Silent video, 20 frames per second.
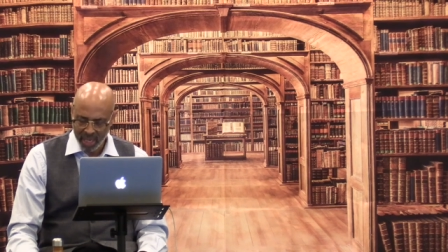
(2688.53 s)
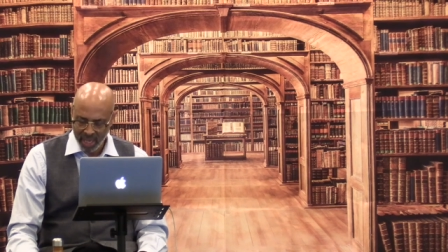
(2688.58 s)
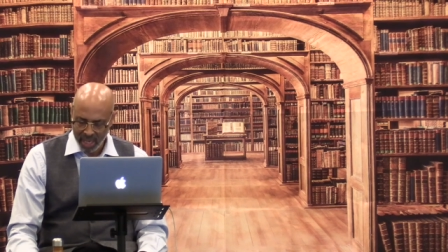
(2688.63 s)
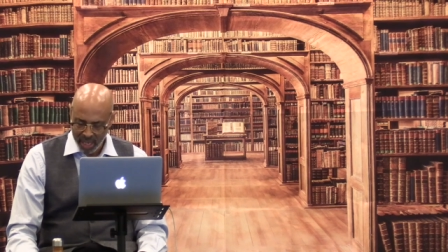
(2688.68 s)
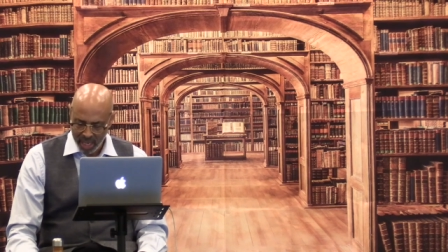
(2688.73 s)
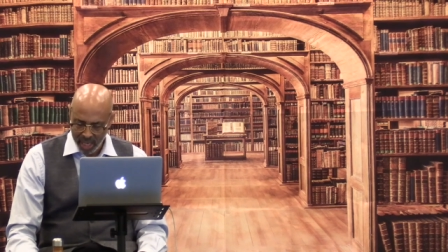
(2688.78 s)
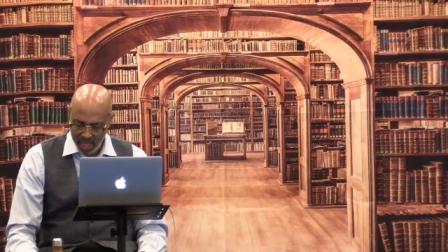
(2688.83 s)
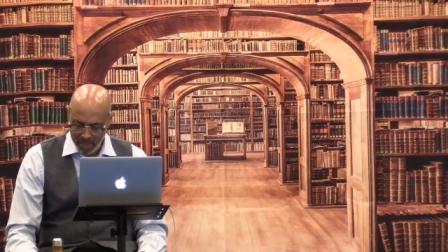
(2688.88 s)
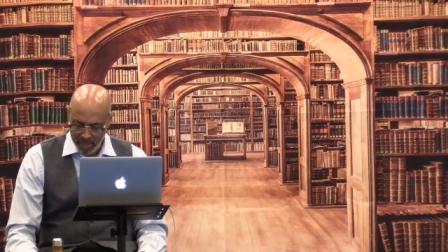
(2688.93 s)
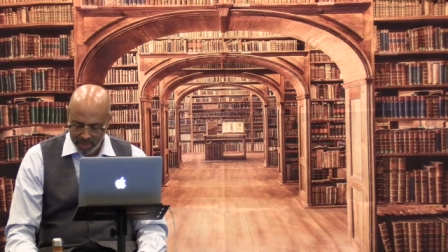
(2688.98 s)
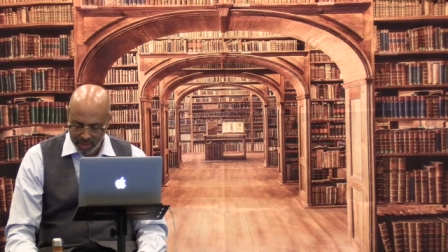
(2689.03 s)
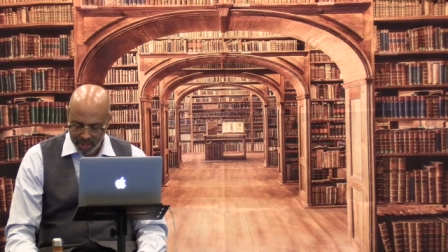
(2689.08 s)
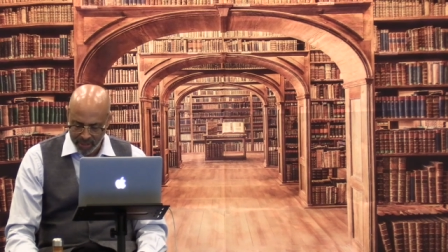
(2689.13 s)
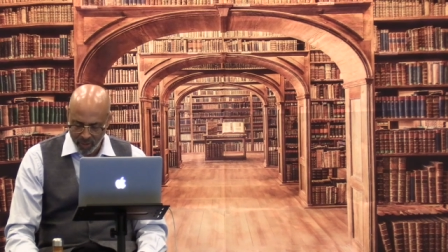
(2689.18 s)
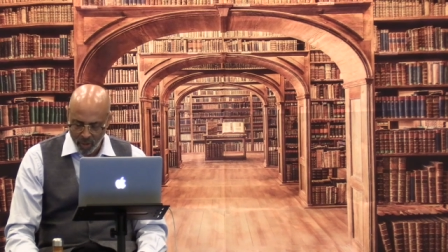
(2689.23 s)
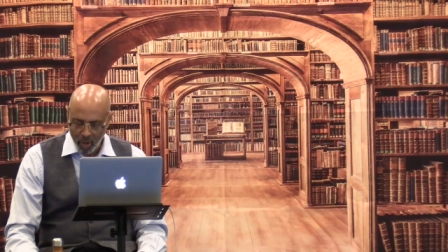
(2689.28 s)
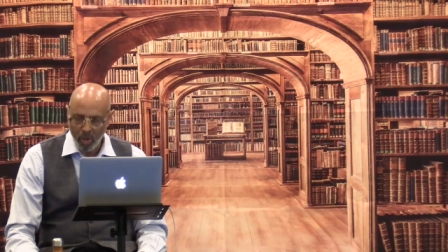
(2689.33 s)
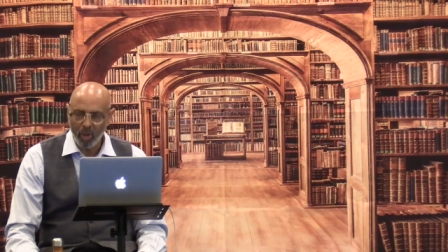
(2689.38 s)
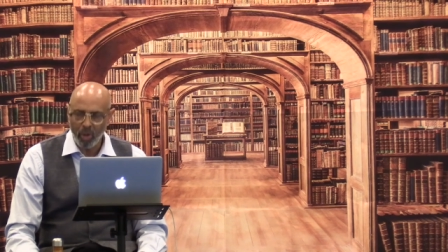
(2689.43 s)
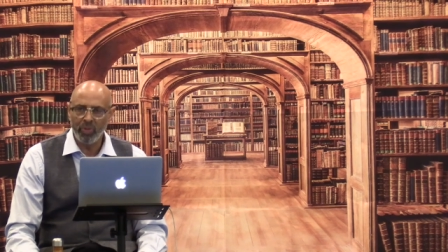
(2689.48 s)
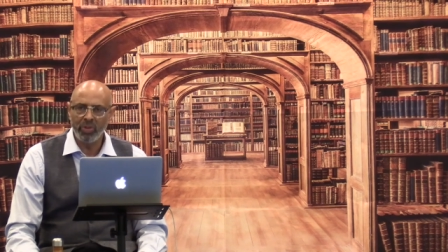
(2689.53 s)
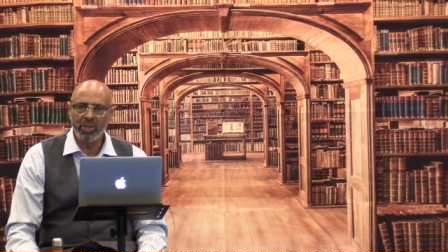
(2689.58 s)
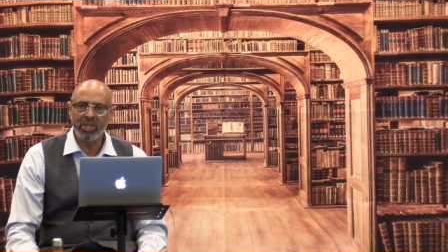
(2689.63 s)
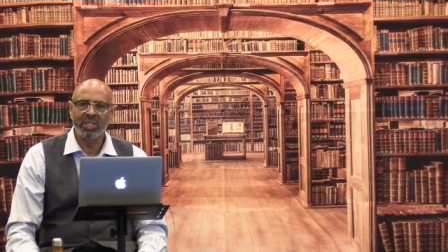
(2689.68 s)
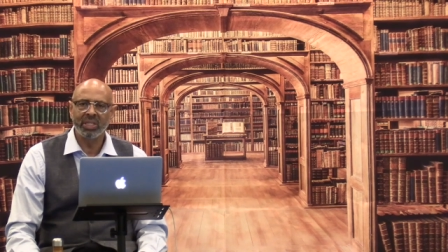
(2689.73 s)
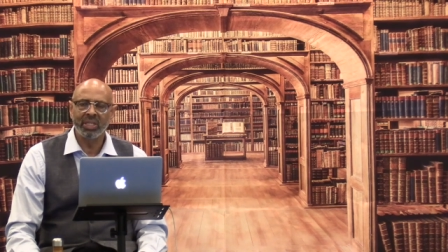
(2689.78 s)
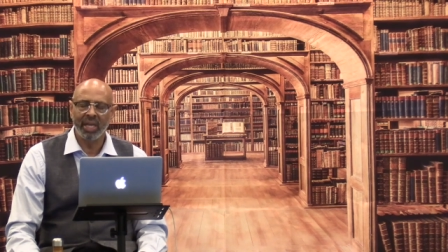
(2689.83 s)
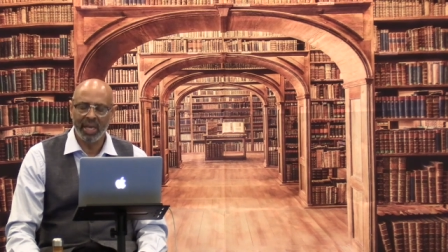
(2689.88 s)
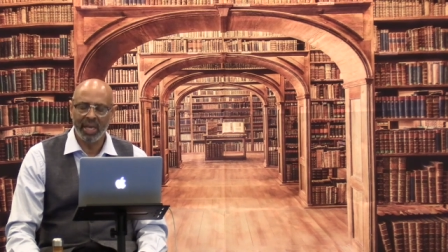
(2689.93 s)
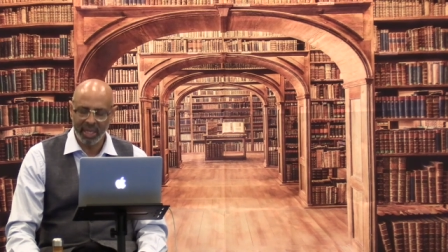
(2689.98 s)
In the midst of all these
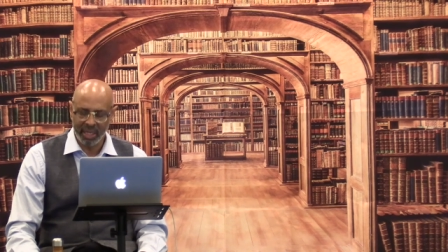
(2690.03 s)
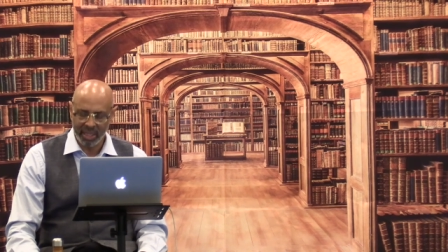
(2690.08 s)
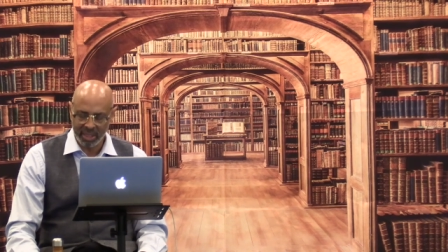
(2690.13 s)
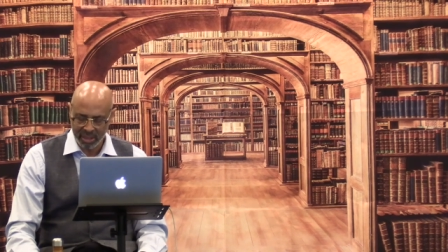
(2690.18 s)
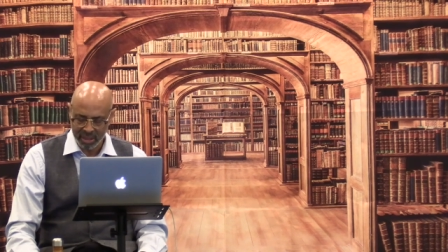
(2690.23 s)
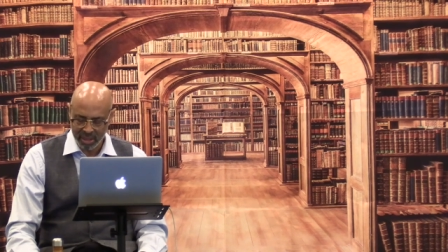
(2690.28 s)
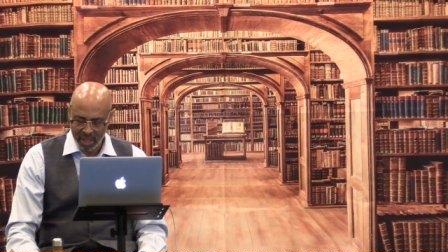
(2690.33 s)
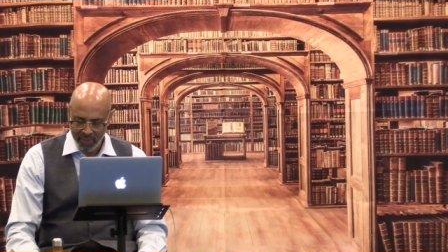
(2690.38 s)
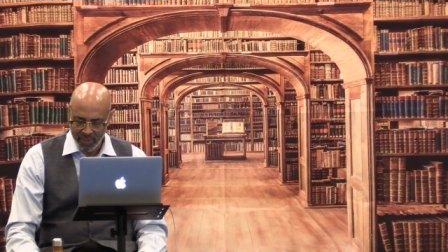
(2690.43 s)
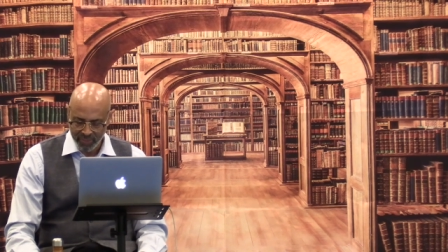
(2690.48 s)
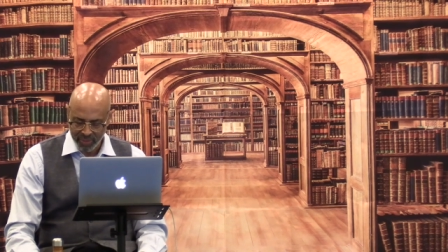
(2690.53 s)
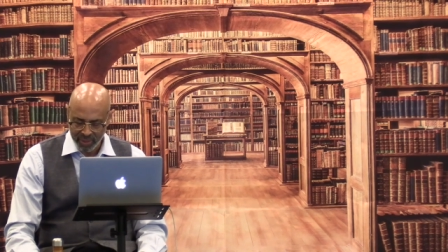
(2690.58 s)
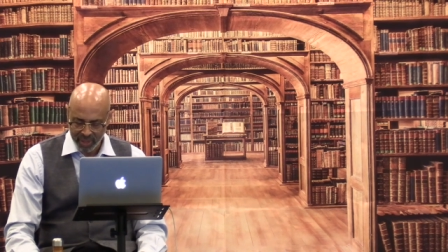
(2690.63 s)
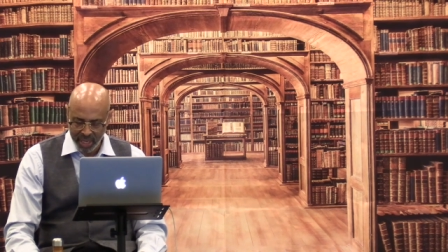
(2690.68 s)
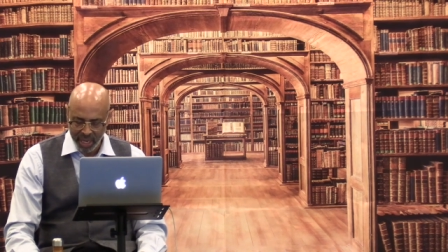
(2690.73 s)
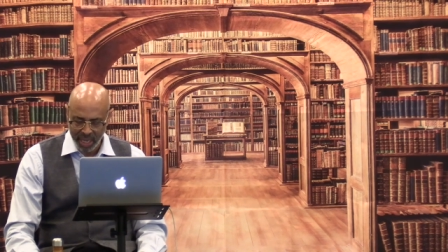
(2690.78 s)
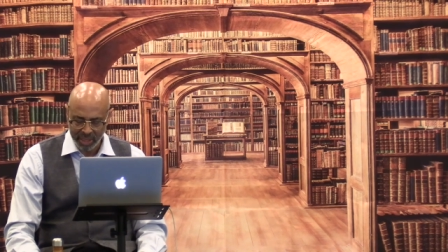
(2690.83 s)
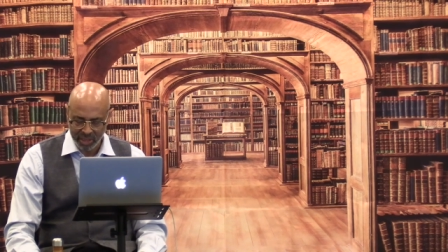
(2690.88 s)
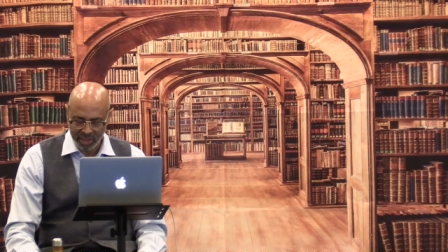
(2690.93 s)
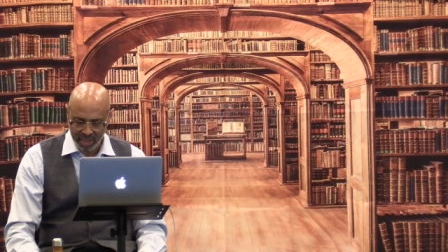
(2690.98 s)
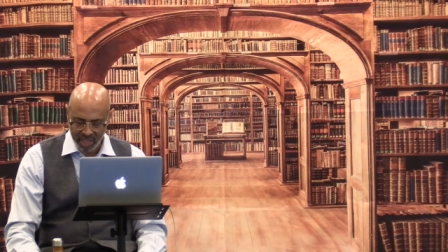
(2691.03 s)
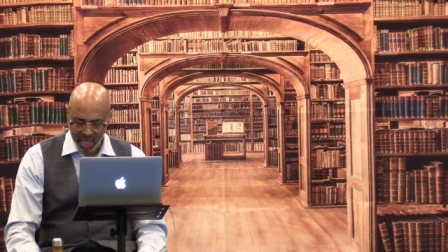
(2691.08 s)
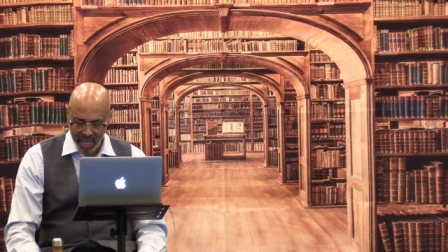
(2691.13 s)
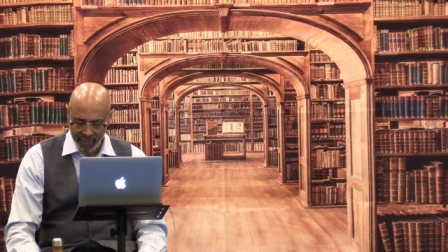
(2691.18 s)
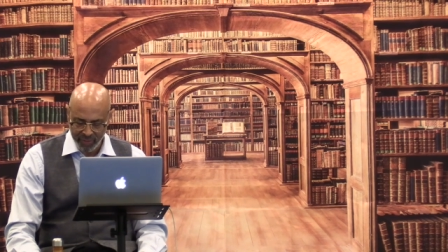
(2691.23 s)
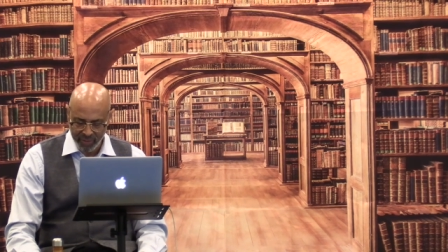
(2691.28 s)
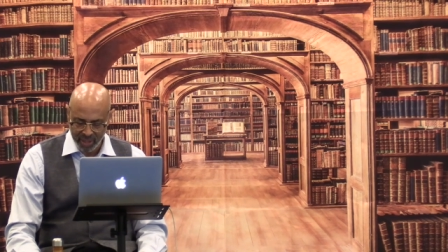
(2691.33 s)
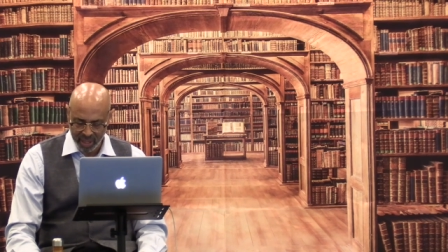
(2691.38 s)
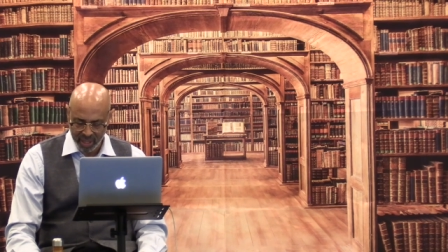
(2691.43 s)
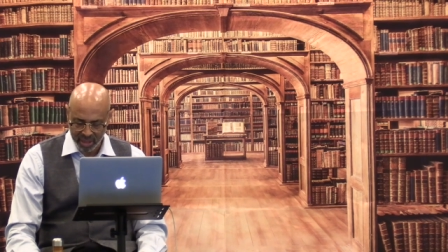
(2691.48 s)
things, God saved
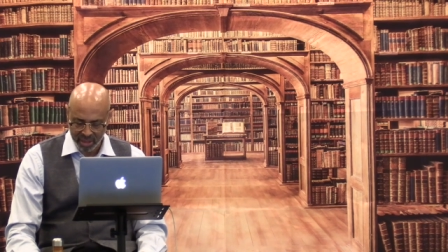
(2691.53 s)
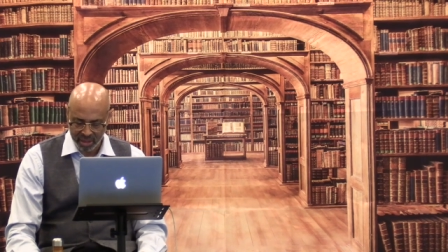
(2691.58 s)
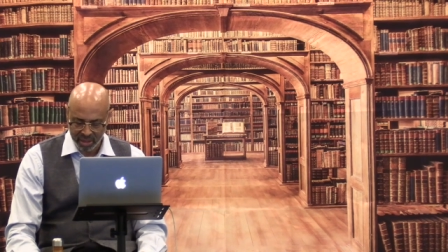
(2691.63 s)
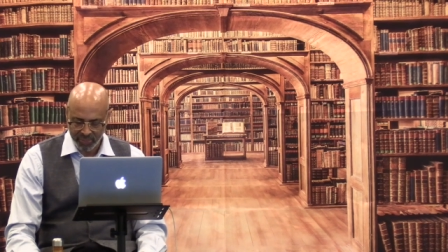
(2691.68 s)
us.